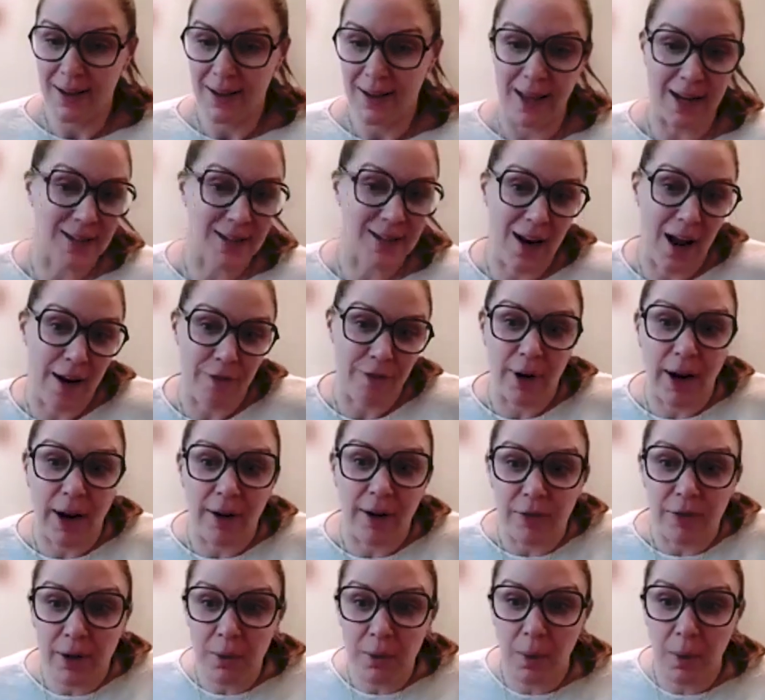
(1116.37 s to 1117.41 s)
That's not for
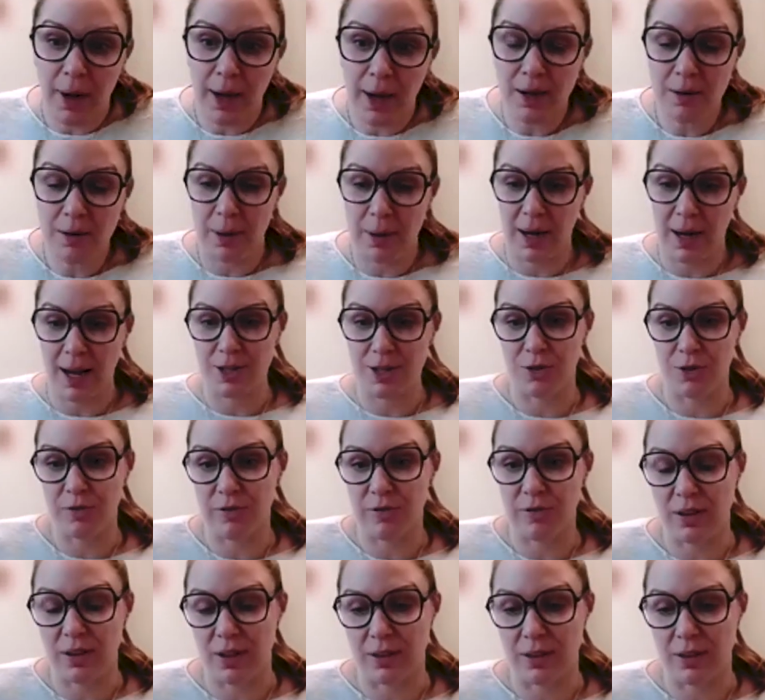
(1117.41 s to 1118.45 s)
everyone, but I do
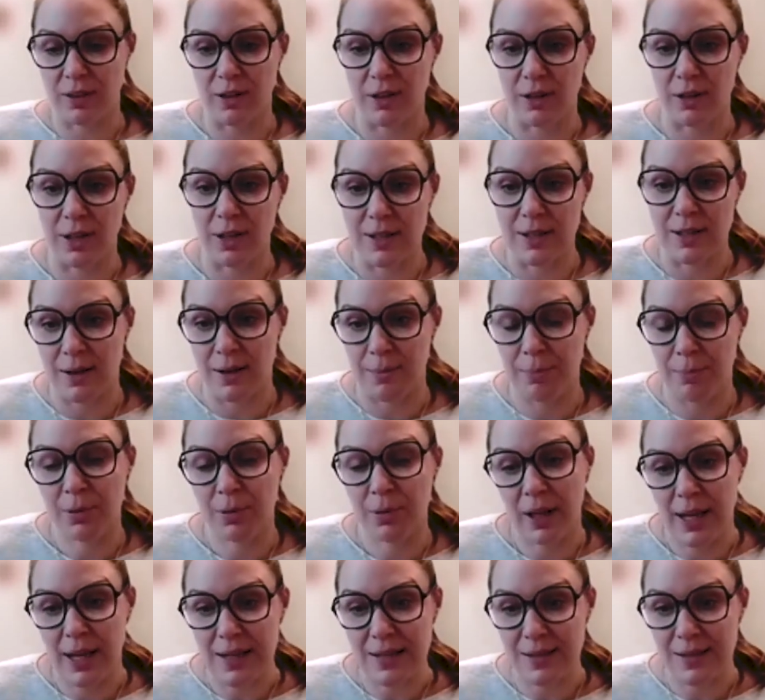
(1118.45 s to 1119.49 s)
think that there is a
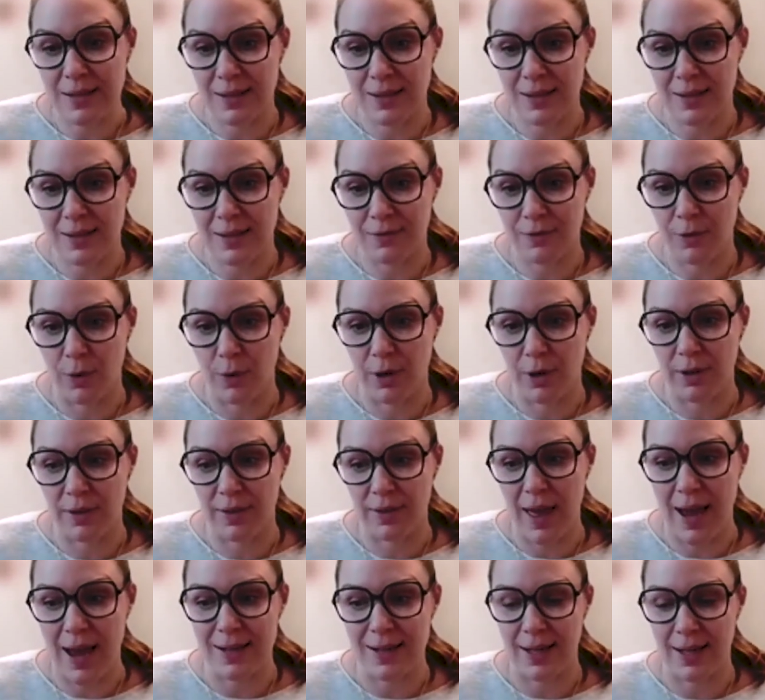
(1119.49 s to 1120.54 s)
place for
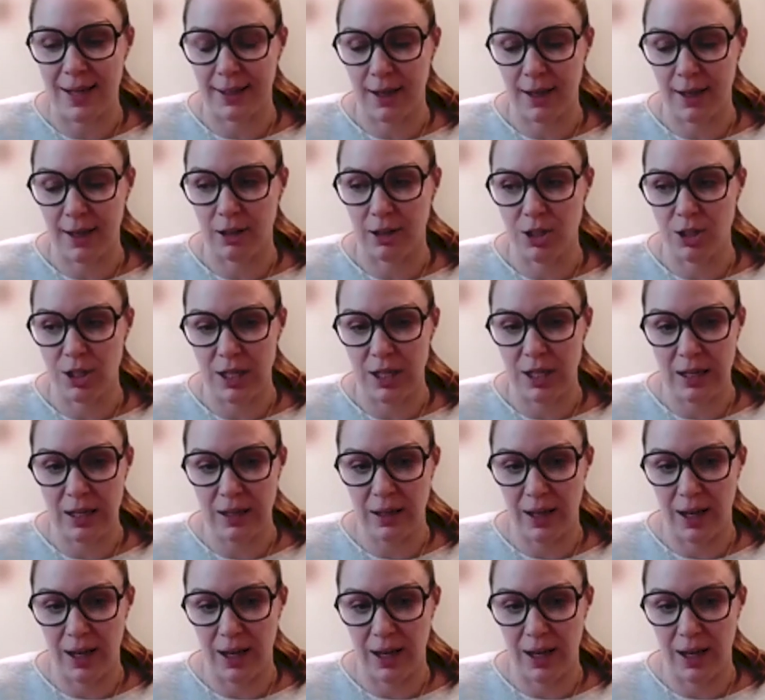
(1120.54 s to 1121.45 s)
that technology.